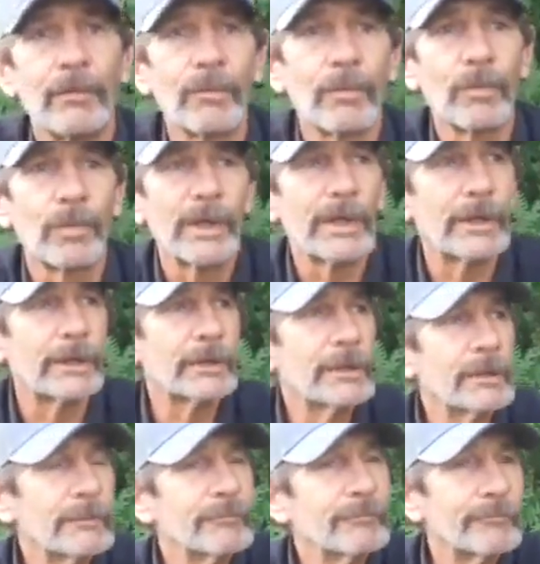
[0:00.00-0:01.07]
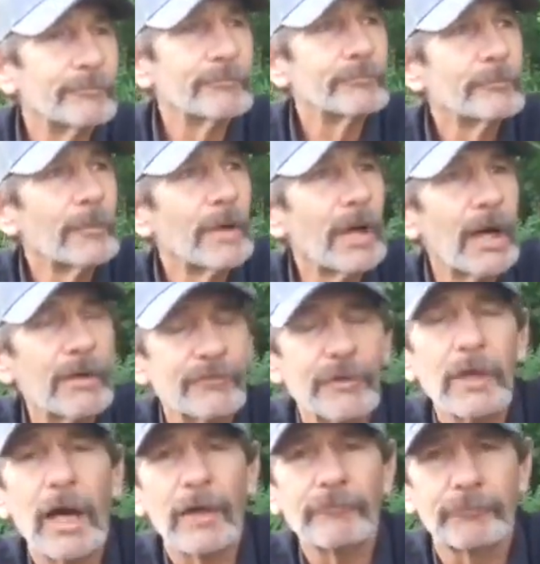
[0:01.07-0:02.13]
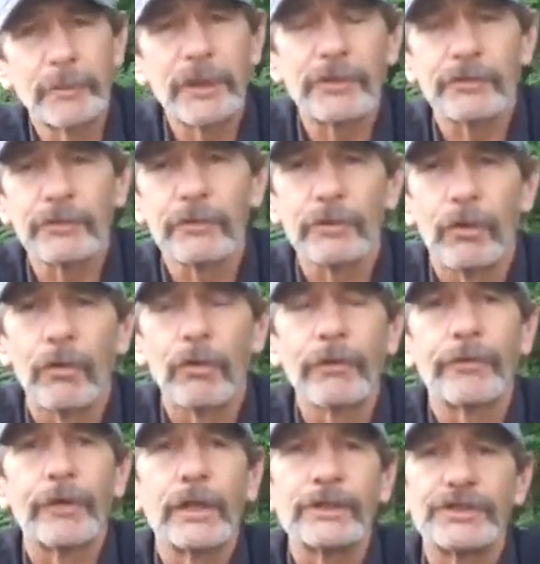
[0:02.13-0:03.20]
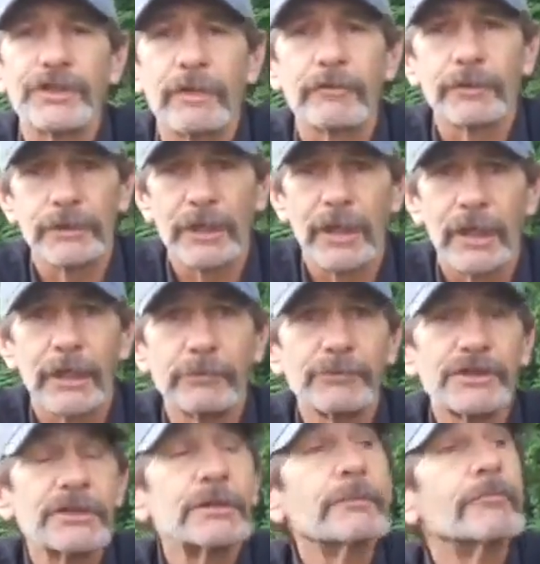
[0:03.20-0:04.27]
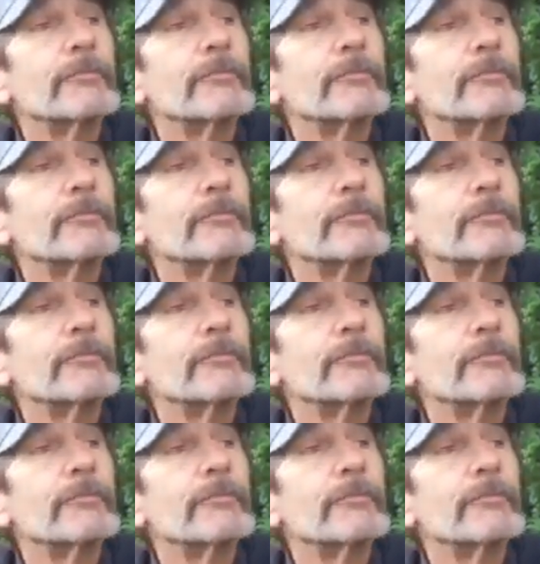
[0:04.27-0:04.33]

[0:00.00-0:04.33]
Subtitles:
when I've been through the whole thing several times,